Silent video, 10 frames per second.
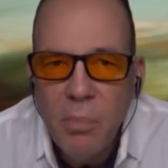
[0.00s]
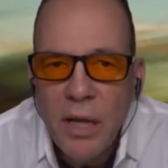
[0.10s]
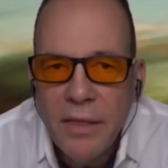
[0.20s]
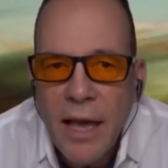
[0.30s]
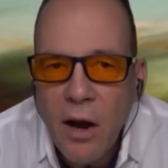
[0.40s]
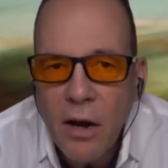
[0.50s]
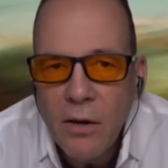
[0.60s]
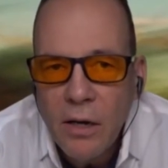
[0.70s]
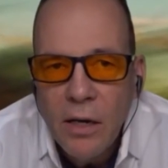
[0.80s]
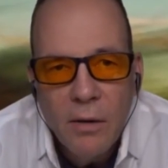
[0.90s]
but they are
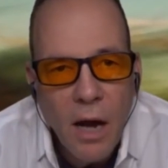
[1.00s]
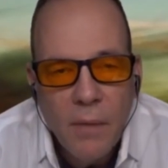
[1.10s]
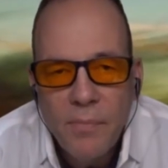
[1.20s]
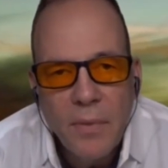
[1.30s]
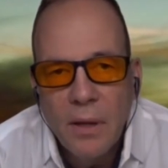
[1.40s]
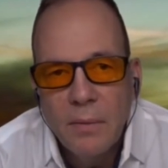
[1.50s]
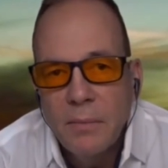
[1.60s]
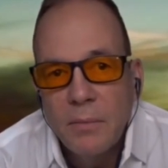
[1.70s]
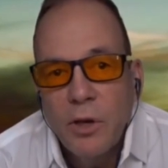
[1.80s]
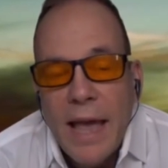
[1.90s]

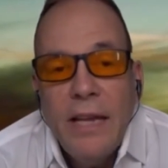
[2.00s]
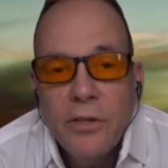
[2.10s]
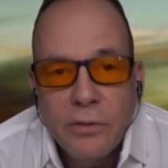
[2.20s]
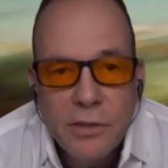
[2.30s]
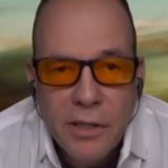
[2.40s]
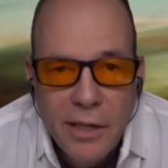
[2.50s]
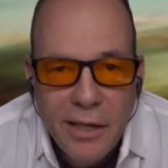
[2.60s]
angels.